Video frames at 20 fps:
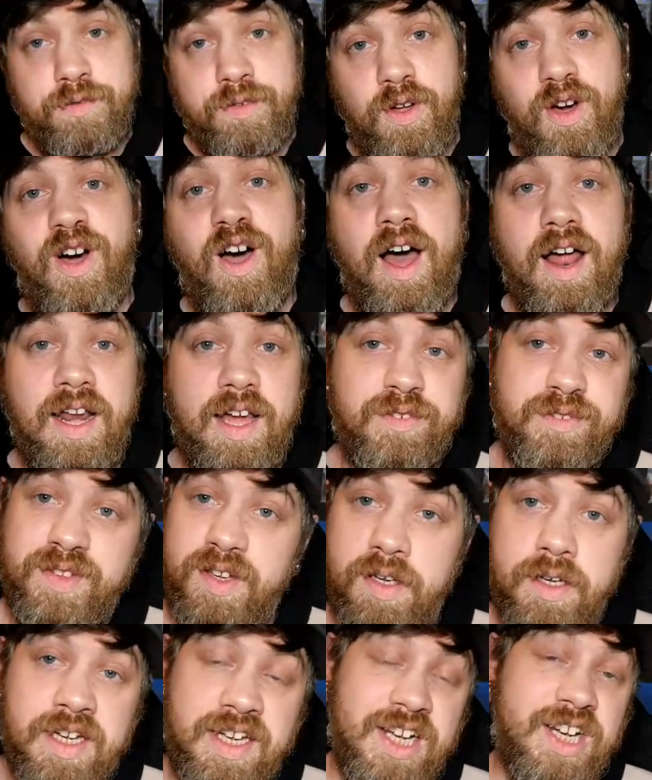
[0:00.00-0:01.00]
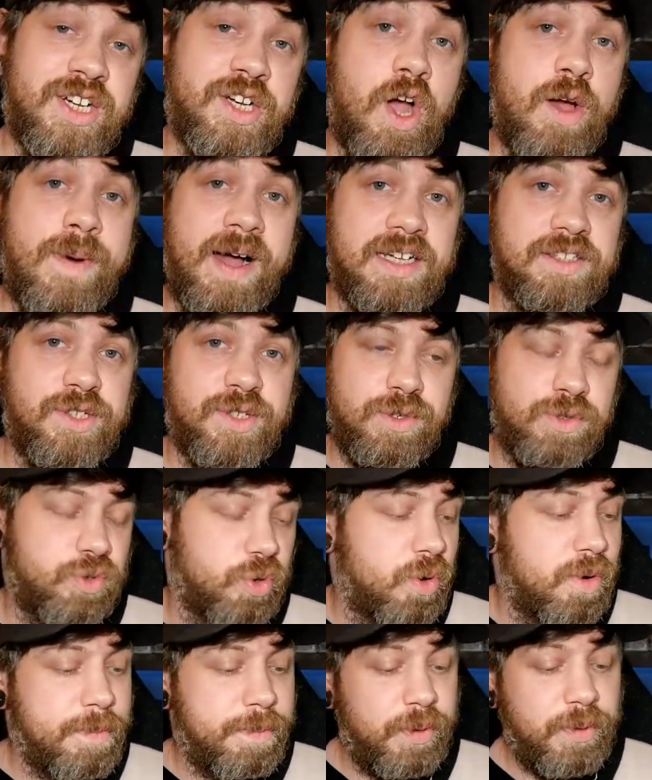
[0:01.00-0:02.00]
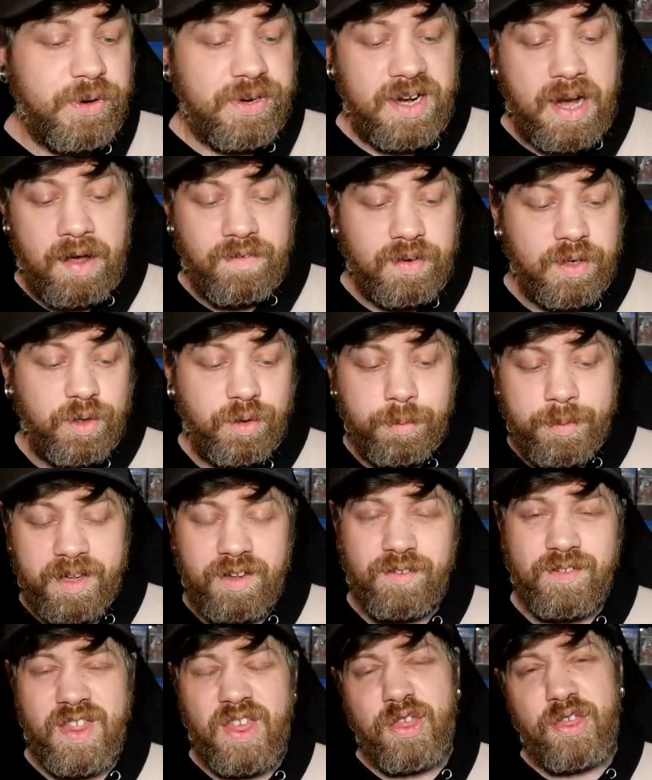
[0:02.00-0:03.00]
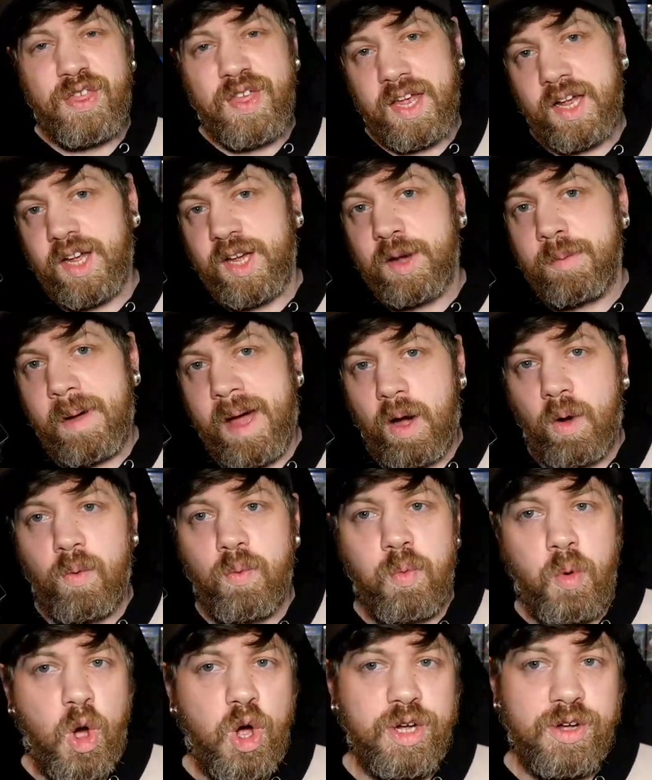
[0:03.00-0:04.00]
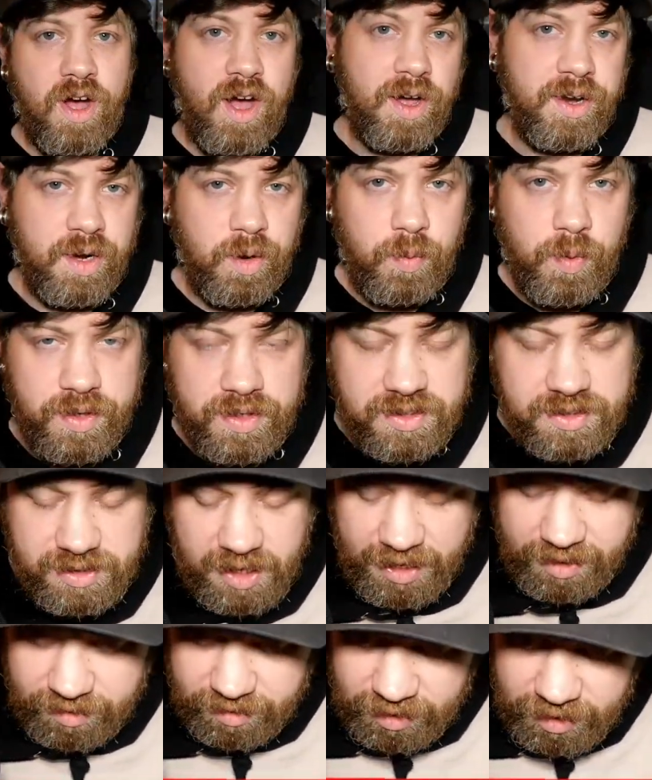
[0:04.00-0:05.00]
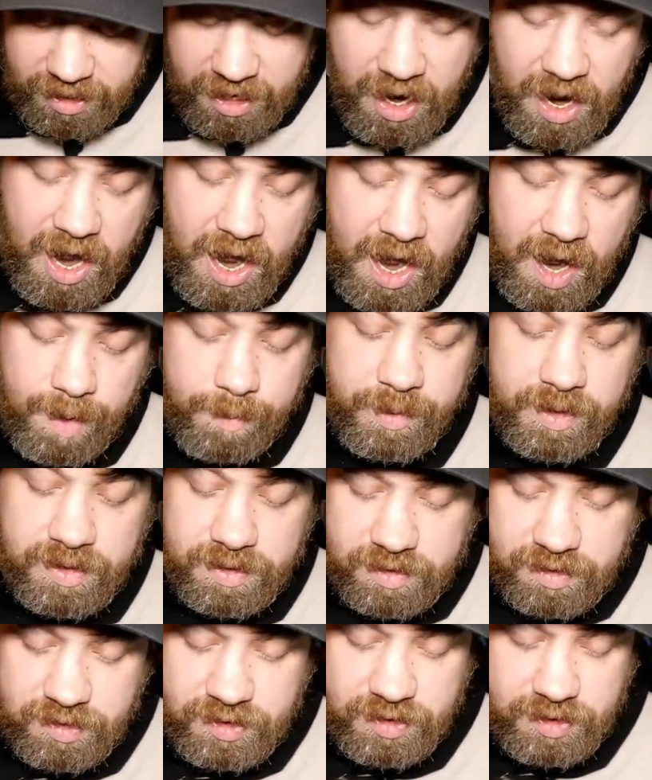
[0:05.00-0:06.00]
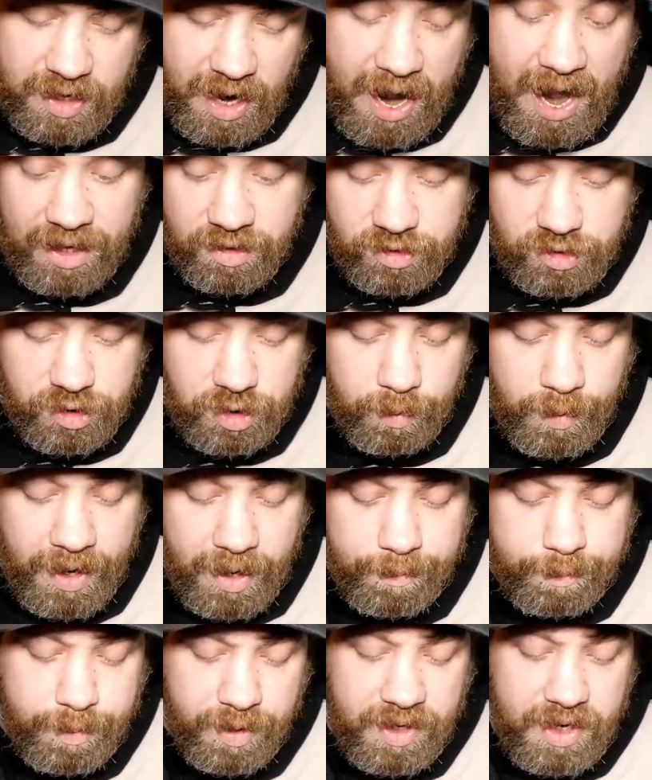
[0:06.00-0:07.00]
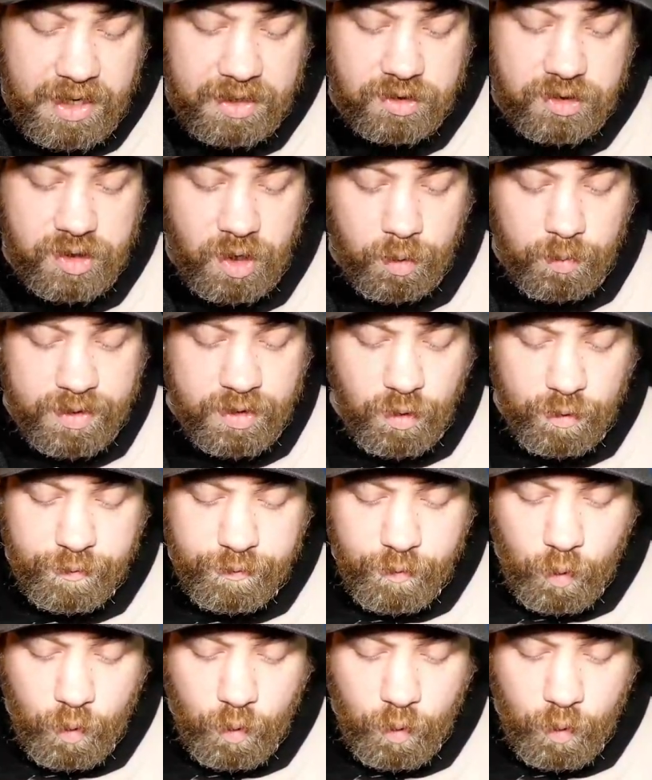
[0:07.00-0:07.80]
If not, I'll have to go back to the drawing board and have a little bit of a think about what card I want to send, add to it. But let's go. We got